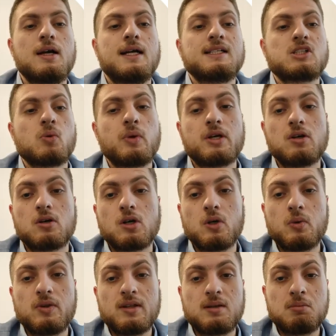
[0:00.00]
And so we
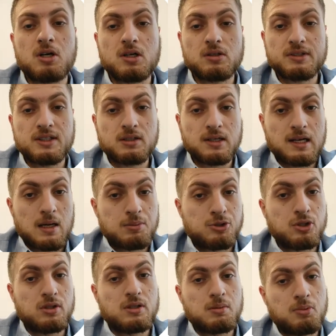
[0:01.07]
conclude that the model didn't
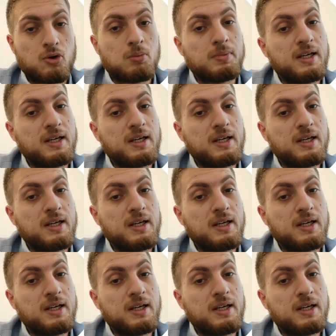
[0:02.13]
capture the temporal